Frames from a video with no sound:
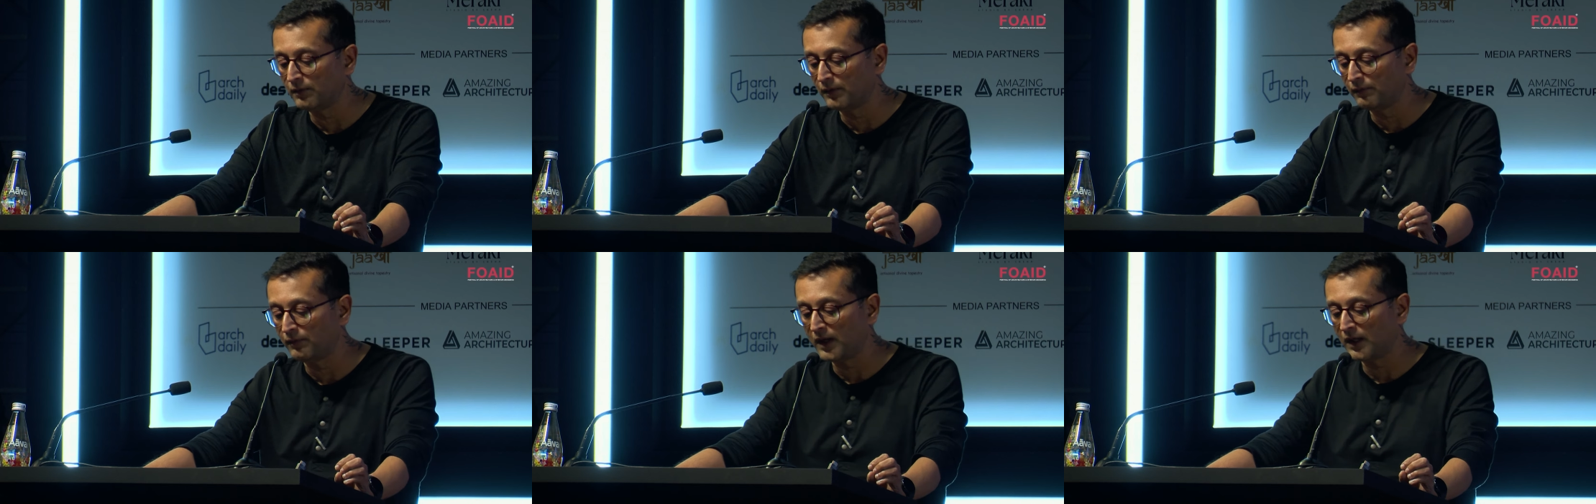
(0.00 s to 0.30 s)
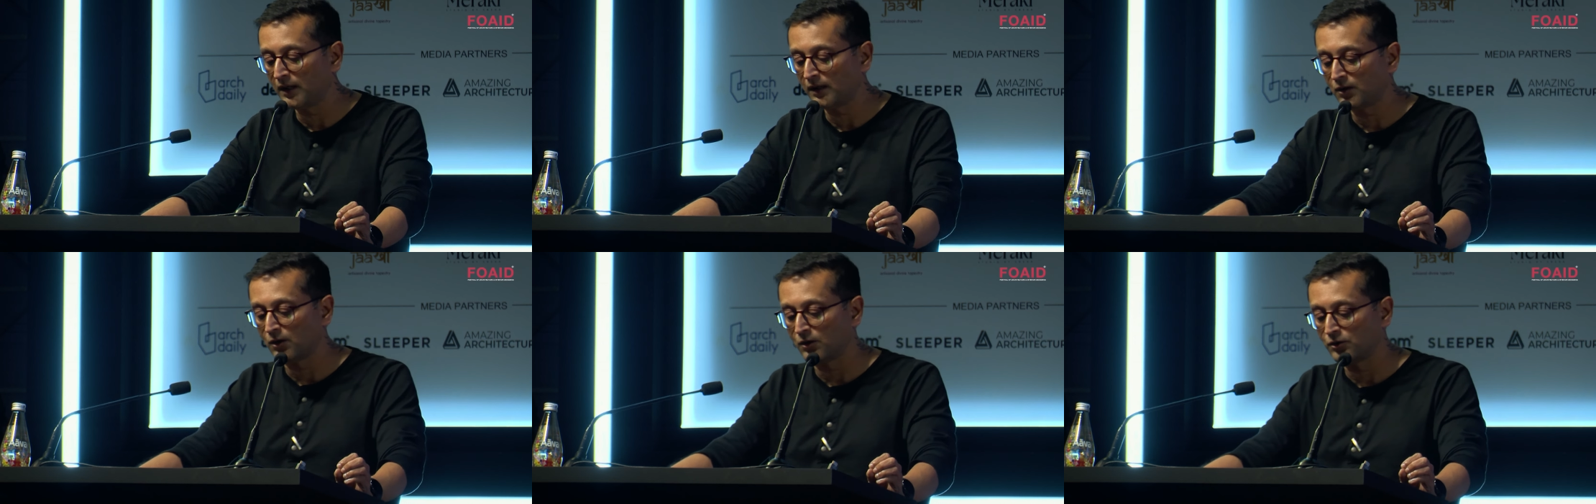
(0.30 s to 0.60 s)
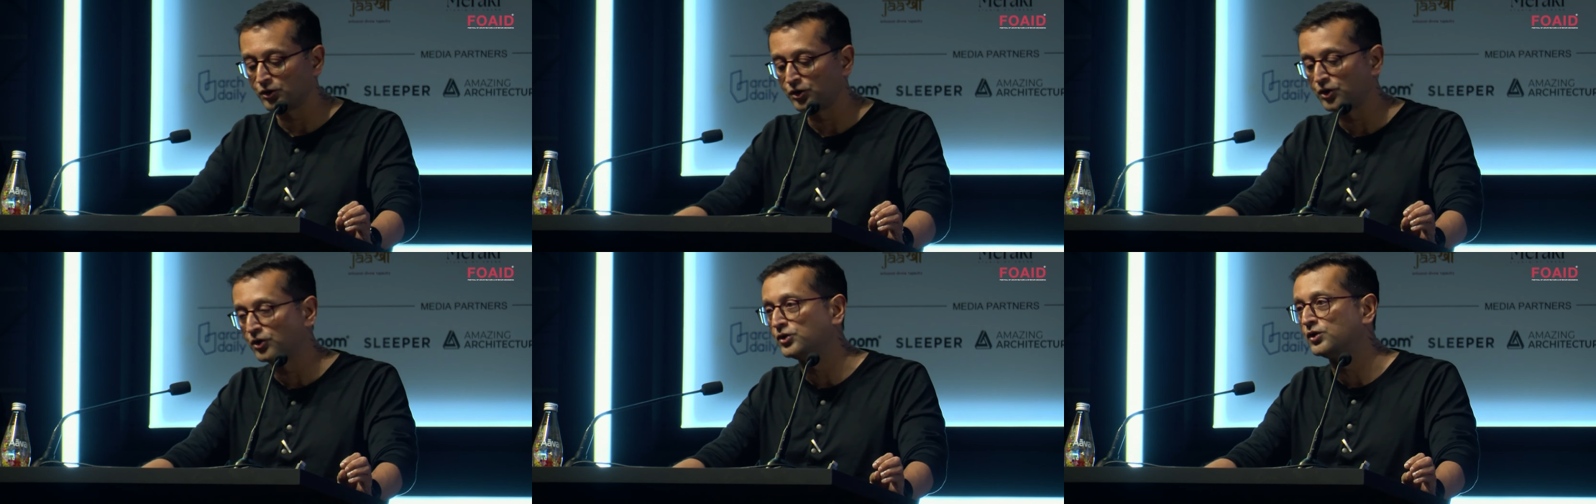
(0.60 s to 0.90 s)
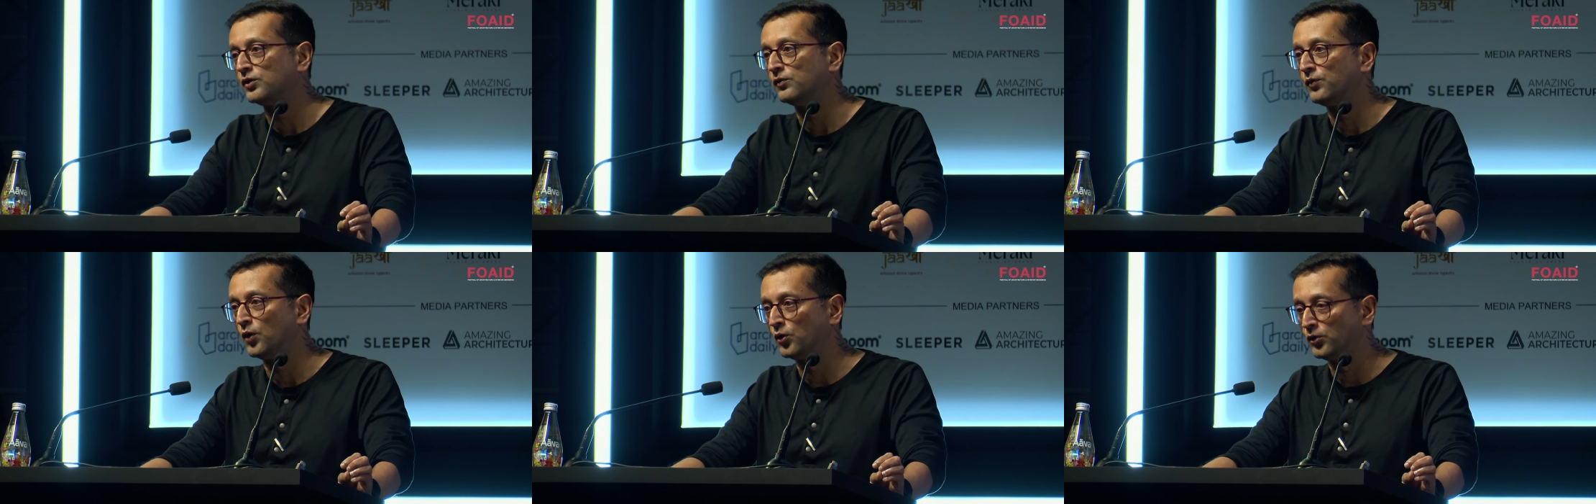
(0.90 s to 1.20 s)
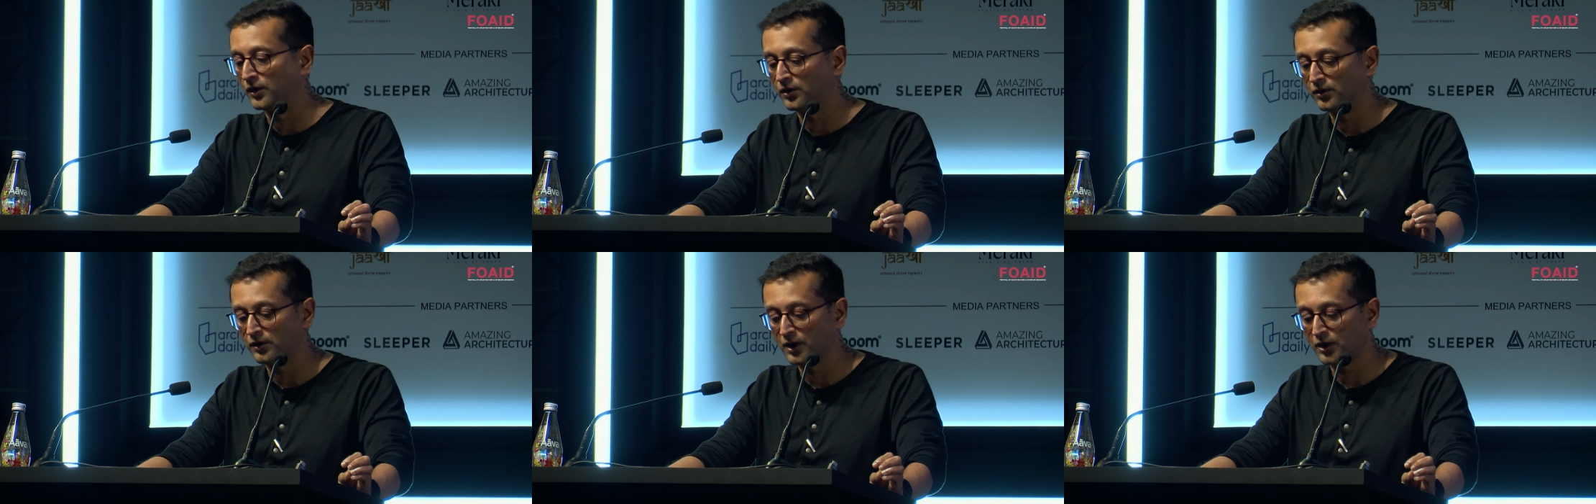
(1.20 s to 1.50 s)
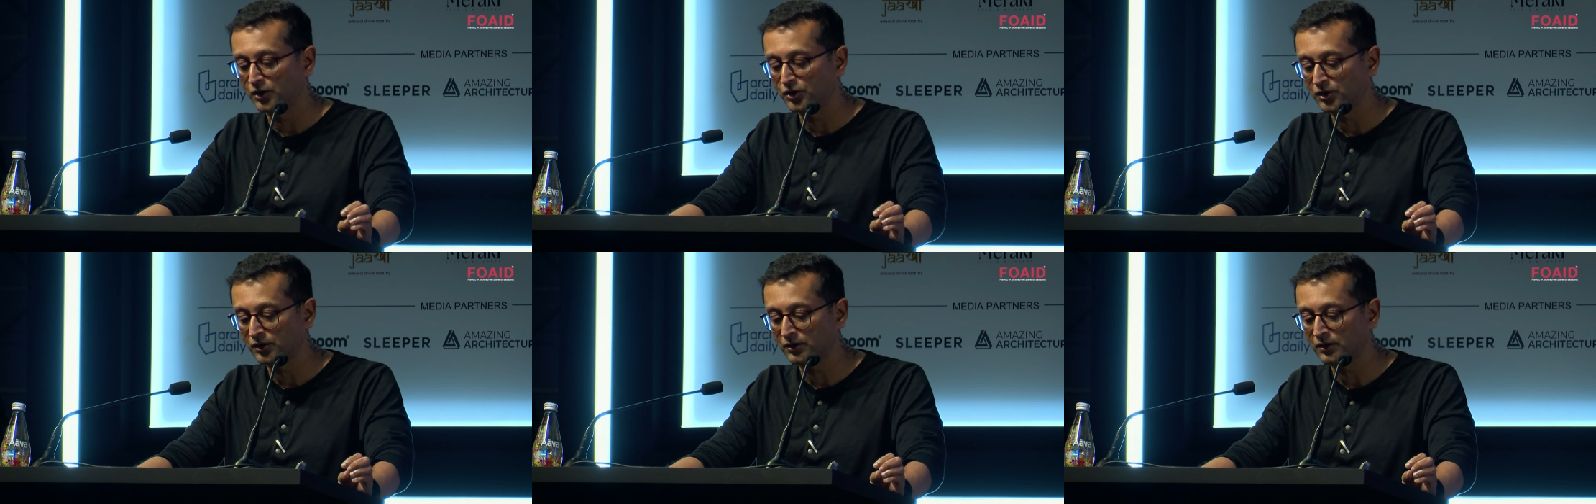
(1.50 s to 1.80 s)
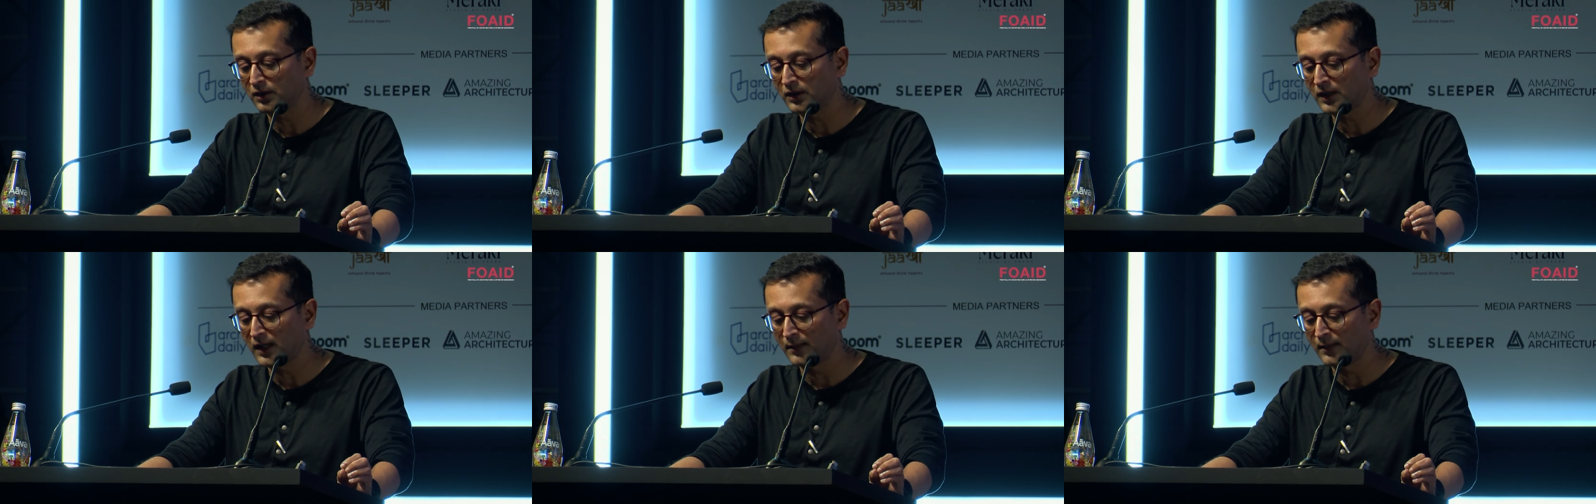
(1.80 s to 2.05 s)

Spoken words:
very conscious of orientation,